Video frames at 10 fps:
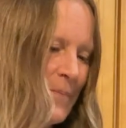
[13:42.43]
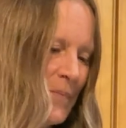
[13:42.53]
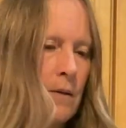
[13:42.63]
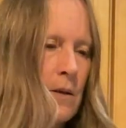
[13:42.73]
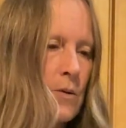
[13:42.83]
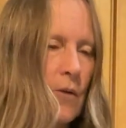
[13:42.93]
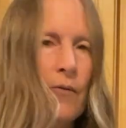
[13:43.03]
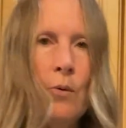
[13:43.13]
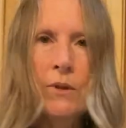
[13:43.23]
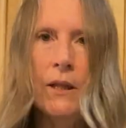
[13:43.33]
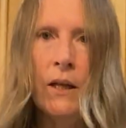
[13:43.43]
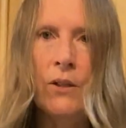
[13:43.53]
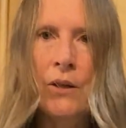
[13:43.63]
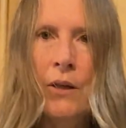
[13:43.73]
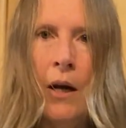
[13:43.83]
These are folded
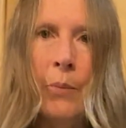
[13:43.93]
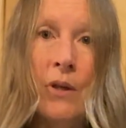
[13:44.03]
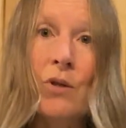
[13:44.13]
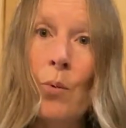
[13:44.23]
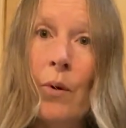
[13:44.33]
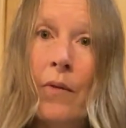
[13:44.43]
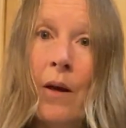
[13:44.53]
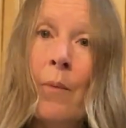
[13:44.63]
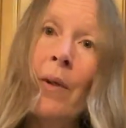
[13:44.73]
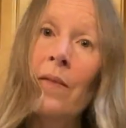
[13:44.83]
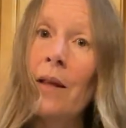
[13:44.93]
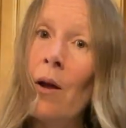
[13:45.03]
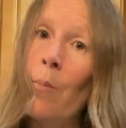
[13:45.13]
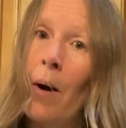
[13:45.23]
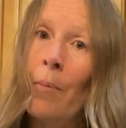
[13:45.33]
under. I'm gonna score them and then
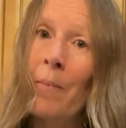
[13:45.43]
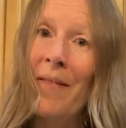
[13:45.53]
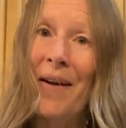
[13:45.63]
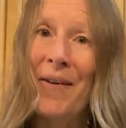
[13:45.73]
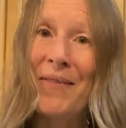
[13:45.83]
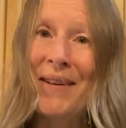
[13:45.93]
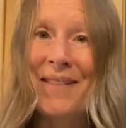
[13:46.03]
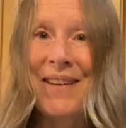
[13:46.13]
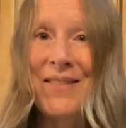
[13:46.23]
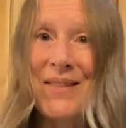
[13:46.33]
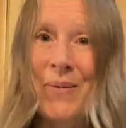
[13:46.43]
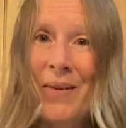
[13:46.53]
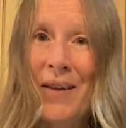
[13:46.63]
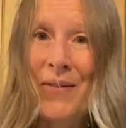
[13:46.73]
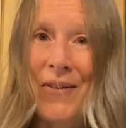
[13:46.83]
I'll pop them in the oven and let you see
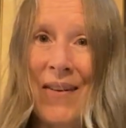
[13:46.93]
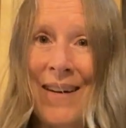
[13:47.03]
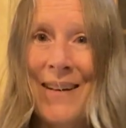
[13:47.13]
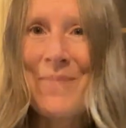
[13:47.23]
what they look like.